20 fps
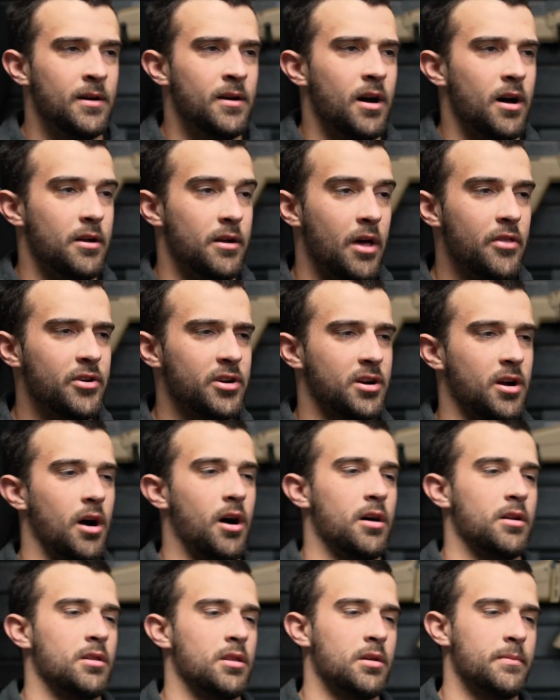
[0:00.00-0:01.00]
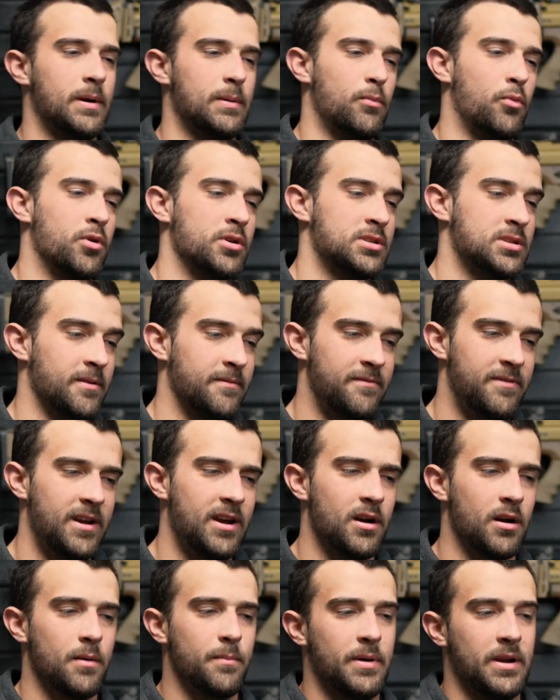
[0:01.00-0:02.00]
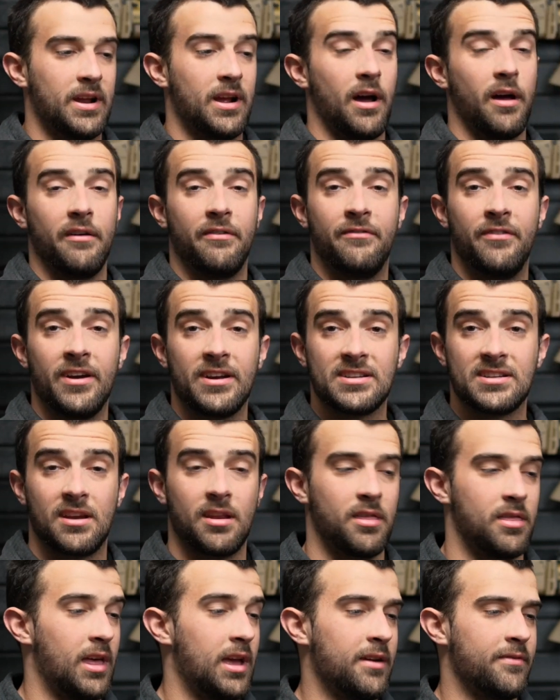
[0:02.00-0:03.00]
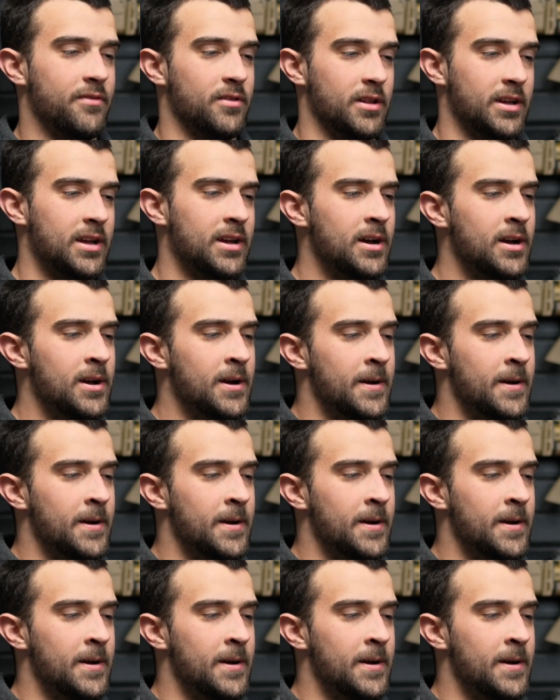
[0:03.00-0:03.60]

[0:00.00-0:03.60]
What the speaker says: Another con, a little bit more severe, but it got fixed, thankfully,